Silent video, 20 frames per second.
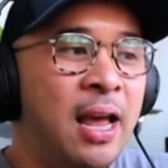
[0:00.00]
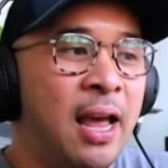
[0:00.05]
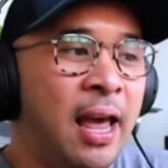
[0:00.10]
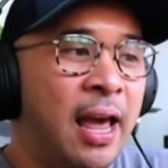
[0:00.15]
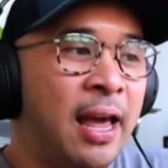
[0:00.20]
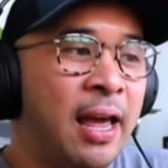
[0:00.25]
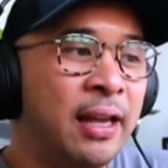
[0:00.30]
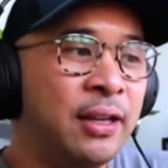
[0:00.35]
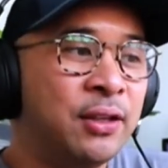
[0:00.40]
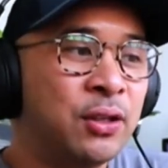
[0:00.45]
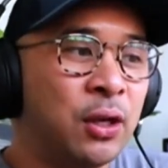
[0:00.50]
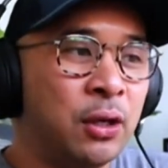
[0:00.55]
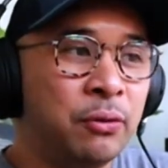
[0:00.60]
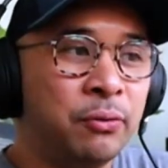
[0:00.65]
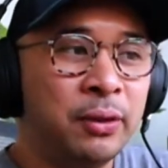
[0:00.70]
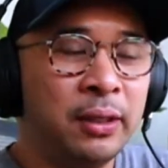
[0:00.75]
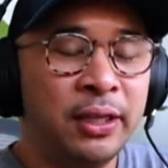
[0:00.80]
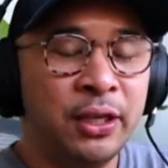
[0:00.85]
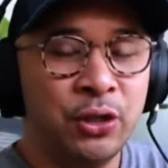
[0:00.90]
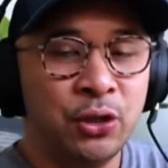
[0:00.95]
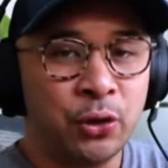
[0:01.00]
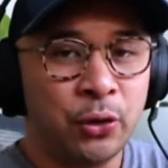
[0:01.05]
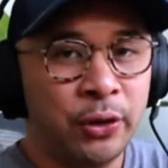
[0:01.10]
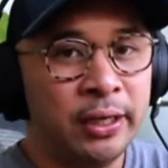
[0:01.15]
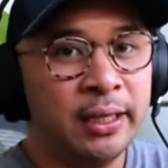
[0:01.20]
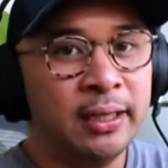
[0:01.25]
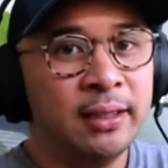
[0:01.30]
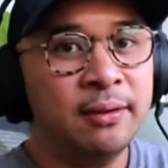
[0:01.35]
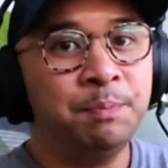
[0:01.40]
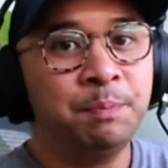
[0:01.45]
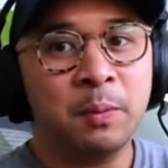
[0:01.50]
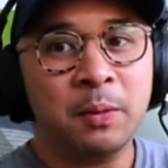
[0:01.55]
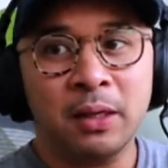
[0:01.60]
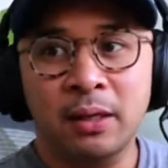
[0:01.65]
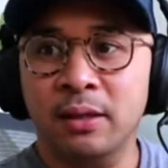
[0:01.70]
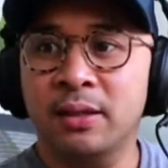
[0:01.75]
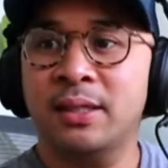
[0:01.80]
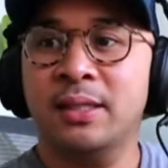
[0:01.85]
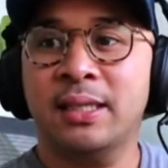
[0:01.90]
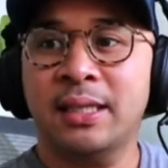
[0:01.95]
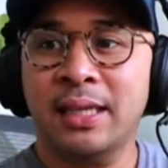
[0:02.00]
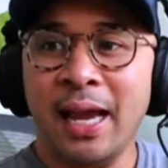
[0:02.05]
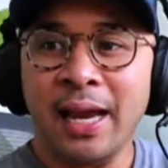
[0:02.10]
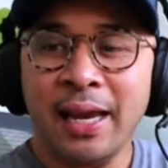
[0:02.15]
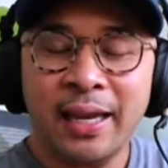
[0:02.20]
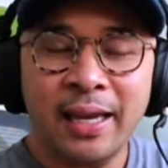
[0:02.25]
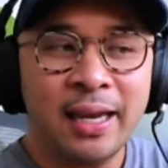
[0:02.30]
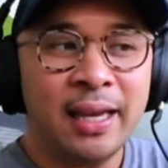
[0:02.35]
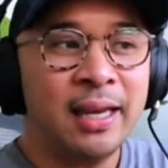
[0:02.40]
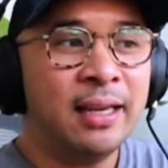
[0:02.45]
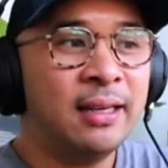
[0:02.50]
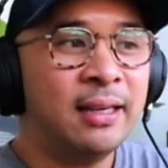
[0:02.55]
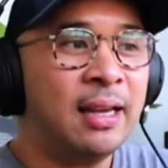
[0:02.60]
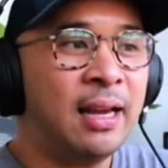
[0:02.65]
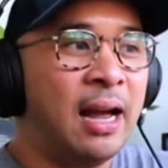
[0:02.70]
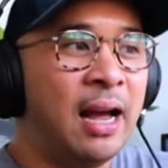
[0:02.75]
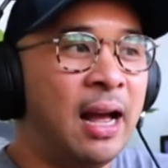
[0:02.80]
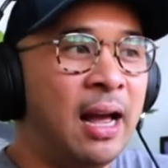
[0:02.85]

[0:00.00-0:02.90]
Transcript: And so I really enjoyed it. Second,